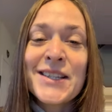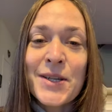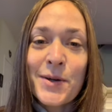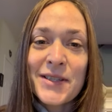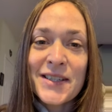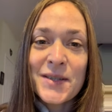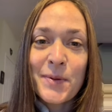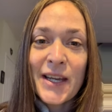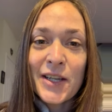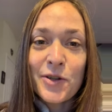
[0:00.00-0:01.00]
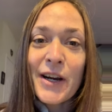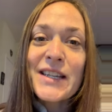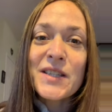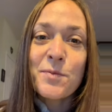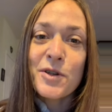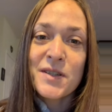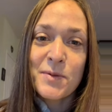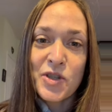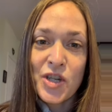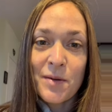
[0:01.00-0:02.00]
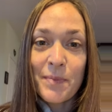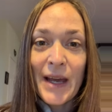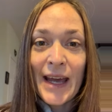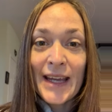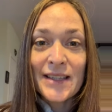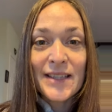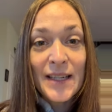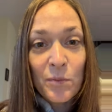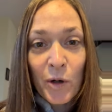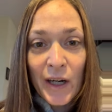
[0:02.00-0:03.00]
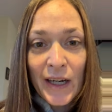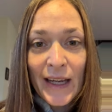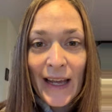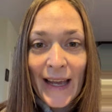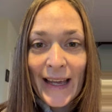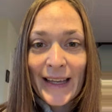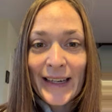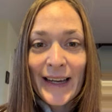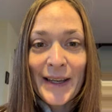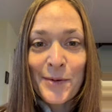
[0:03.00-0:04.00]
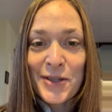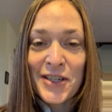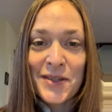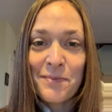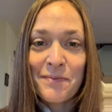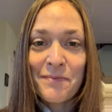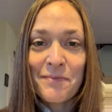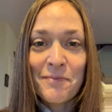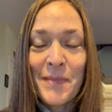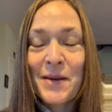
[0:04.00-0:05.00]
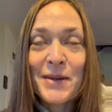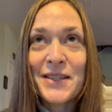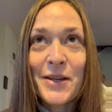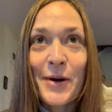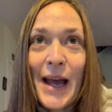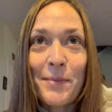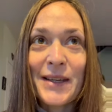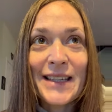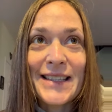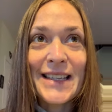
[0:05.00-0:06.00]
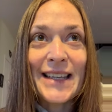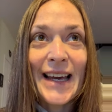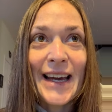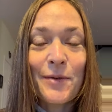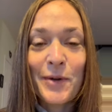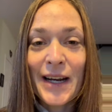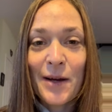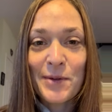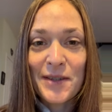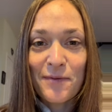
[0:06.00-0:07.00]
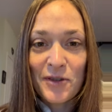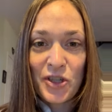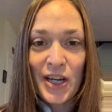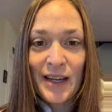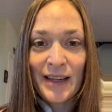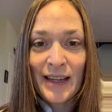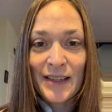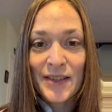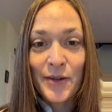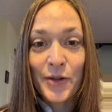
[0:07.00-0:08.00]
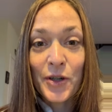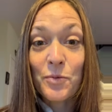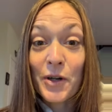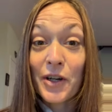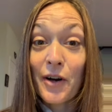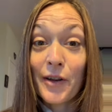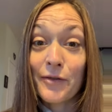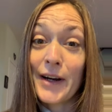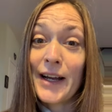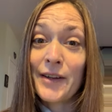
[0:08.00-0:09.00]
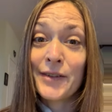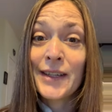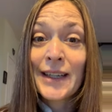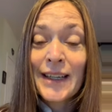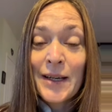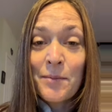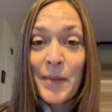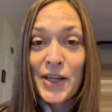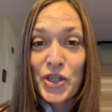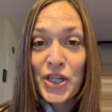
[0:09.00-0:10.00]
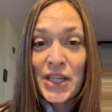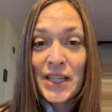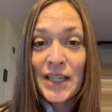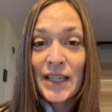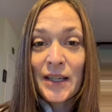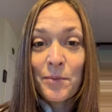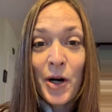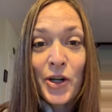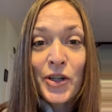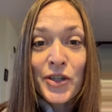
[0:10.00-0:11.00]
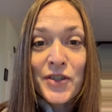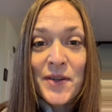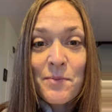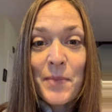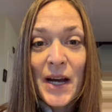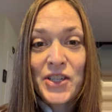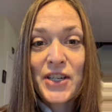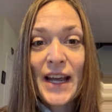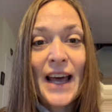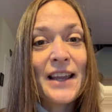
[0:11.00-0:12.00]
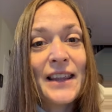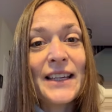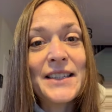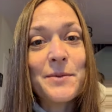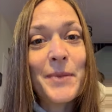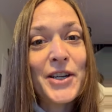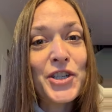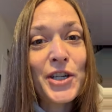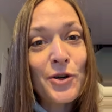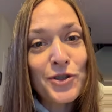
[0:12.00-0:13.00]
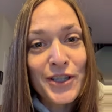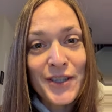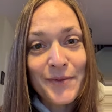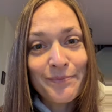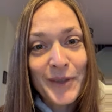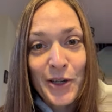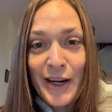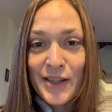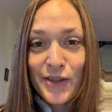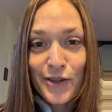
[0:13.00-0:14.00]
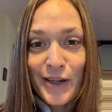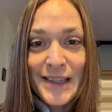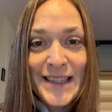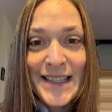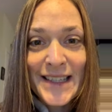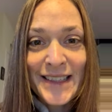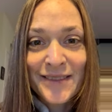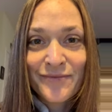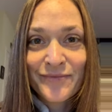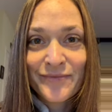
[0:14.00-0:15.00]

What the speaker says: So it displayed great sportsmanship and teamwork, and it was just made me so happy to see that when I was officiating. So good work all around, bocce partners and bocce athletes and bocce coaches. Congrats on a great season.